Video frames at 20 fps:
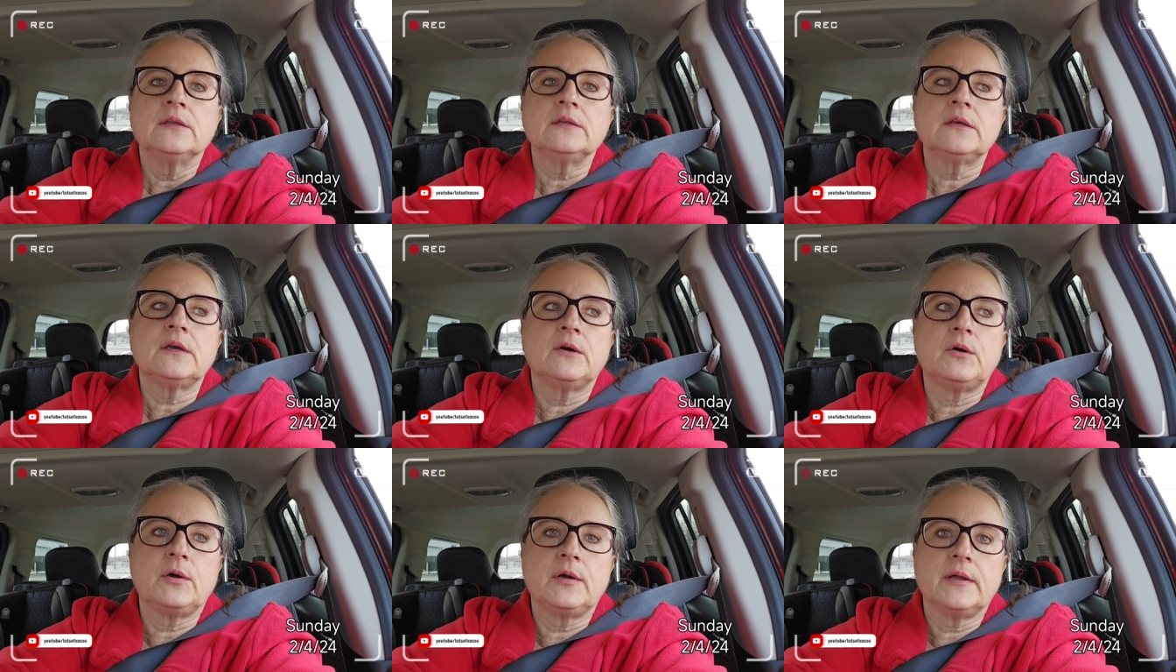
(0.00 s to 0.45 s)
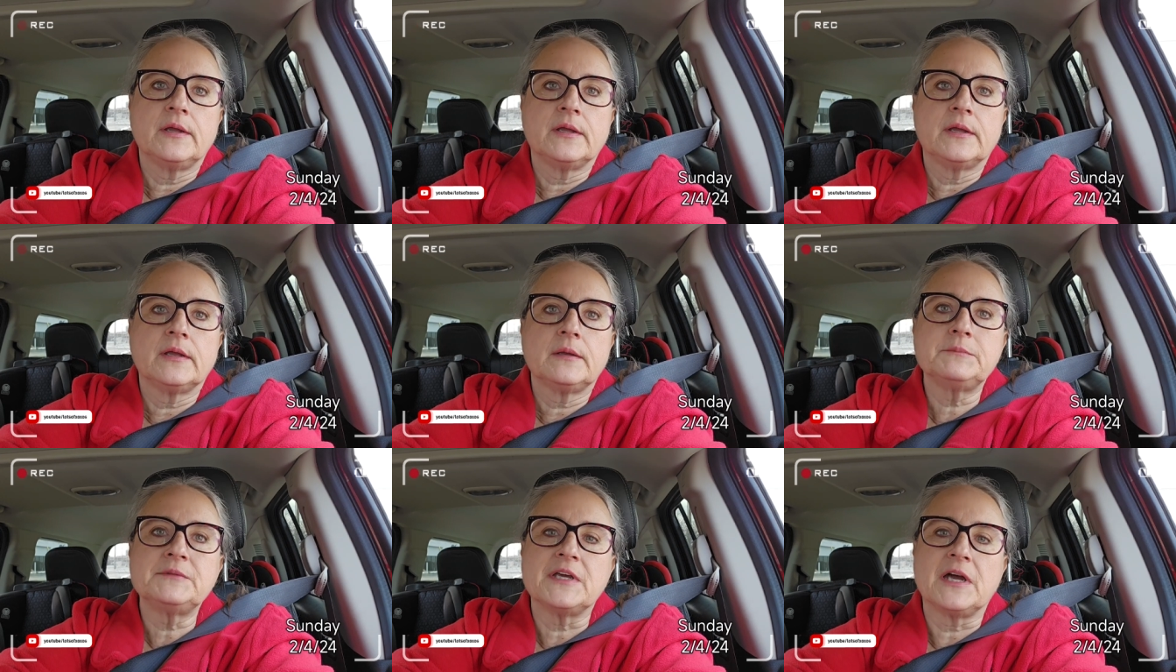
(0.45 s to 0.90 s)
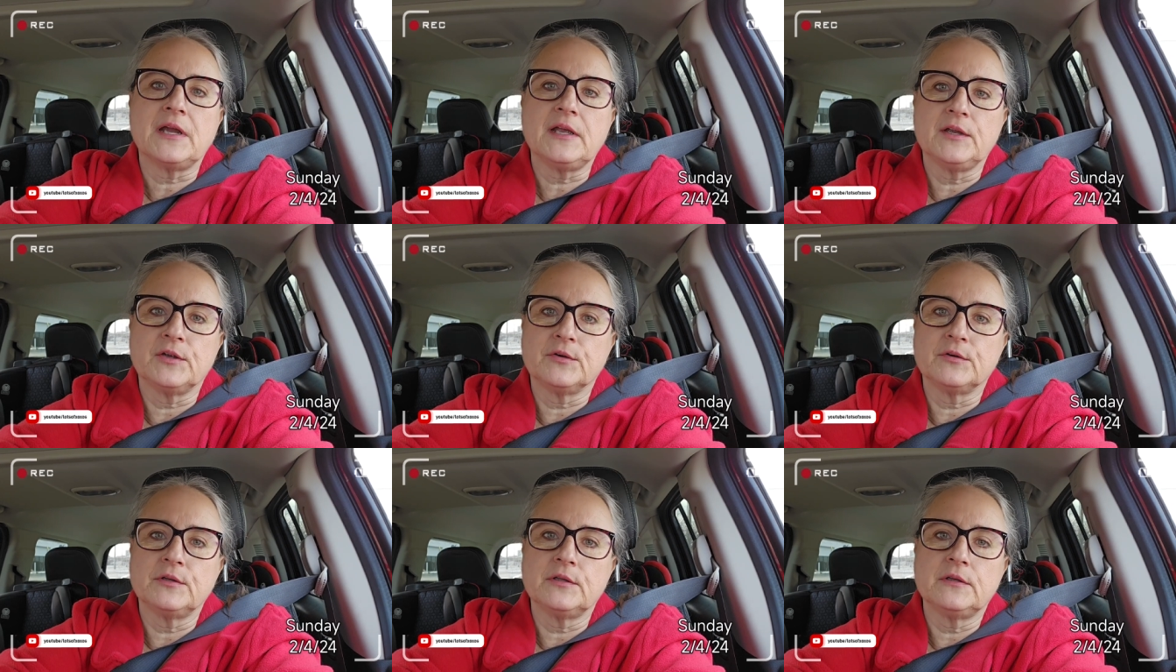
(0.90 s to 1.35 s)
So I'm
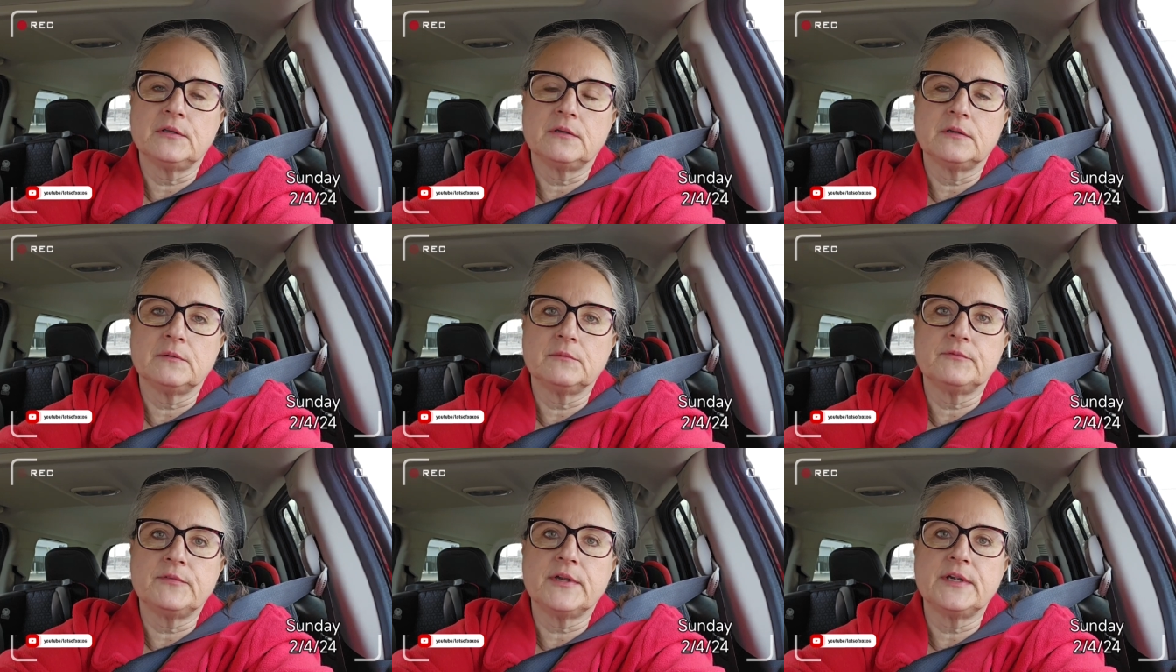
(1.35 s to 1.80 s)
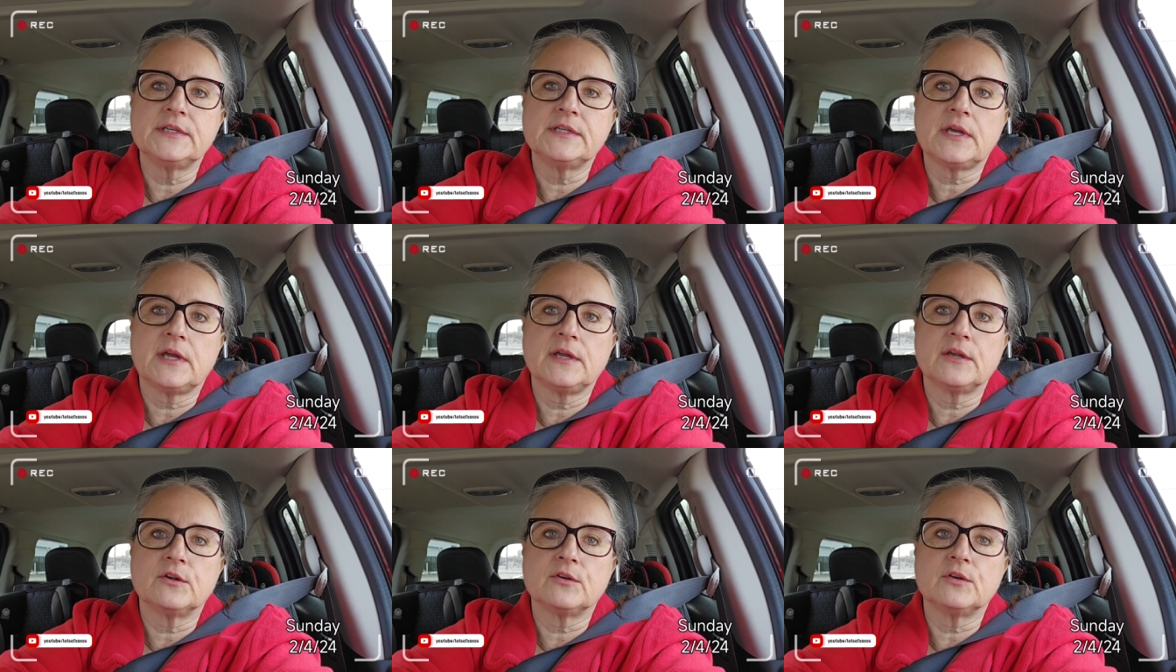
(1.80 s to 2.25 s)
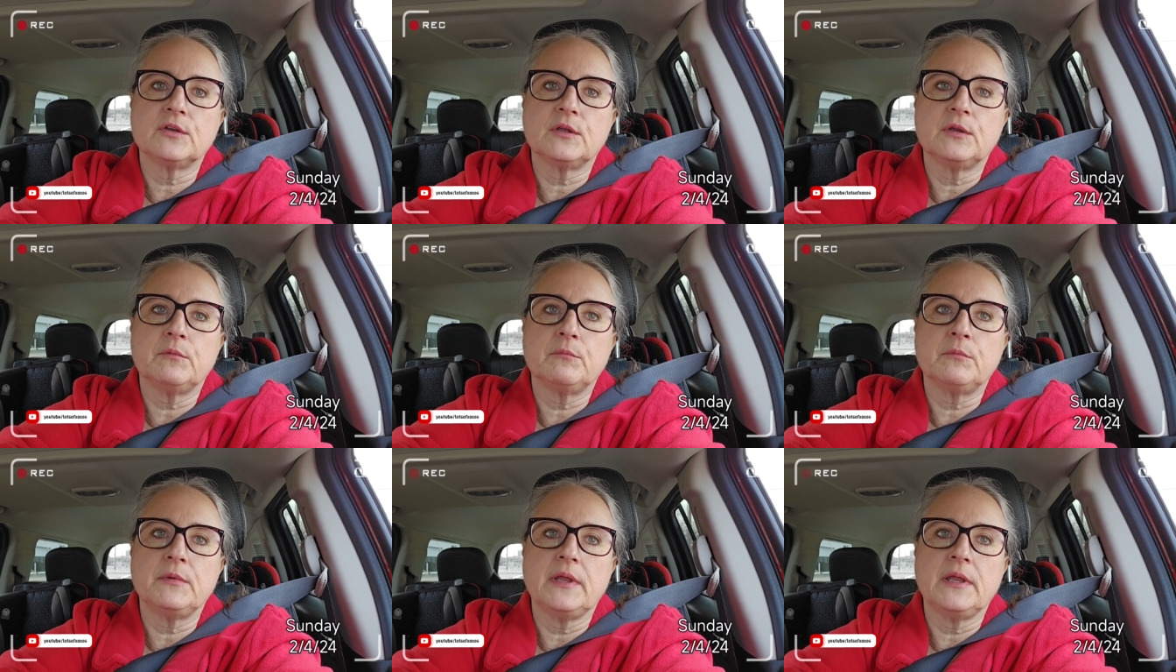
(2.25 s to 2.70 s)
tired. I'm very
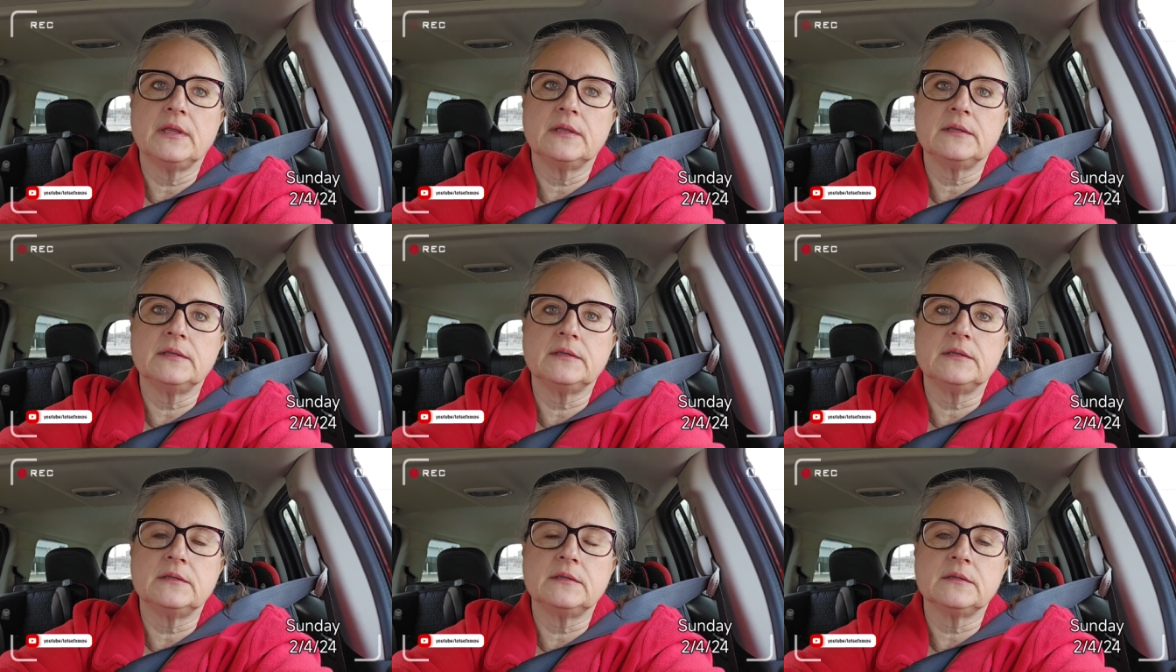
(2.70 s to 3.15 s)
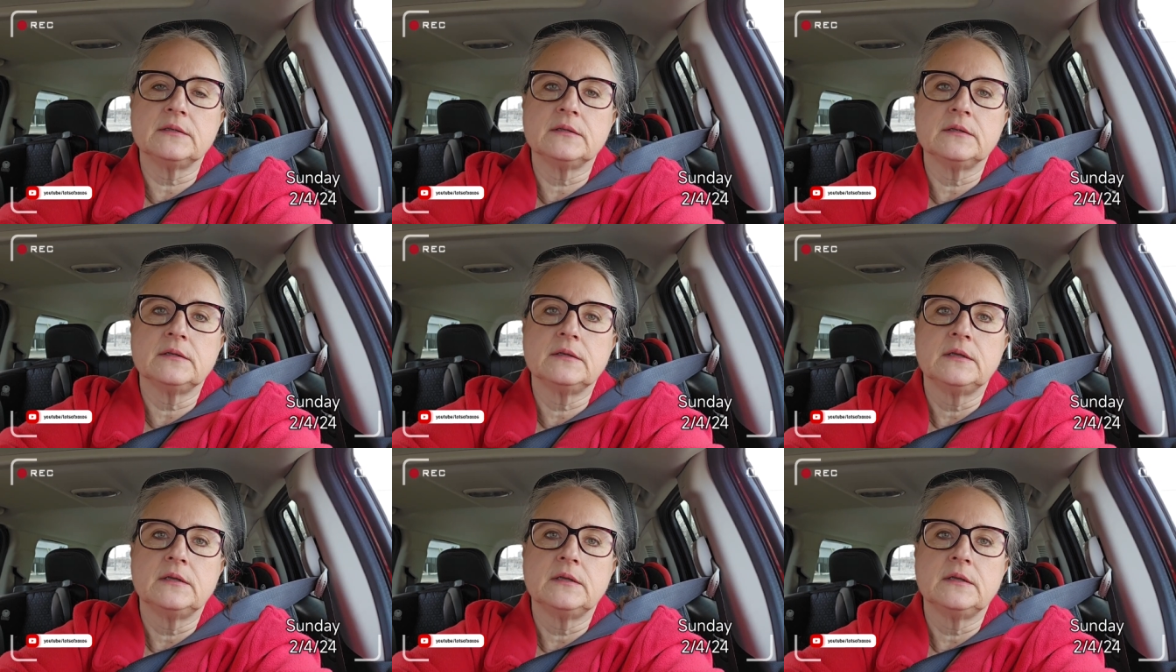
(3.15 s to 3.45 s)
tired, and